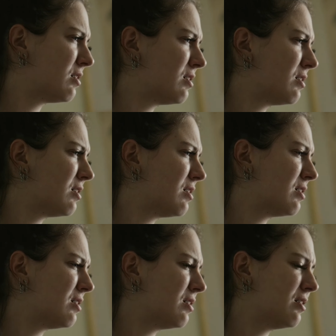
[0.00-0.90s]

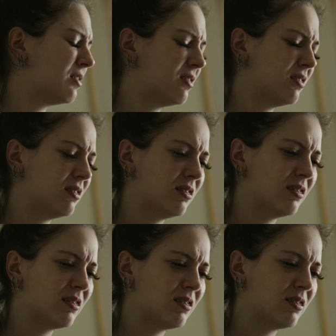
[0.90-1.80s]

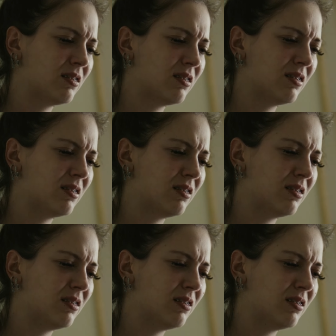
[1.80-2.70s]

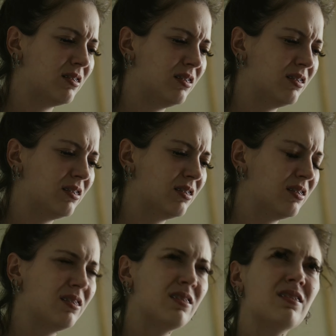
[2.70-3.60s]

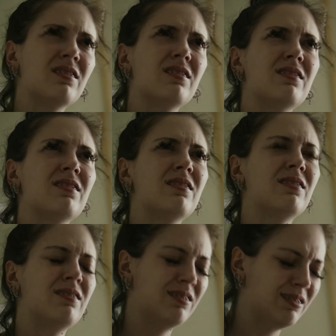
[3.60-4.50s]

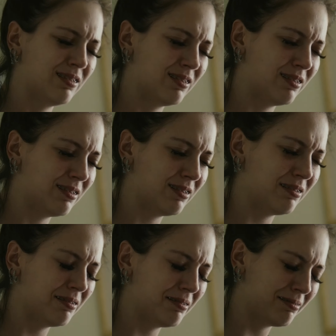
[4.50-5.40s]

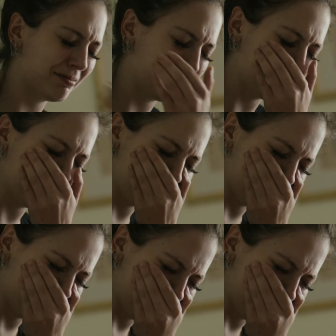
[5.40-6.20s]
Nothing is said.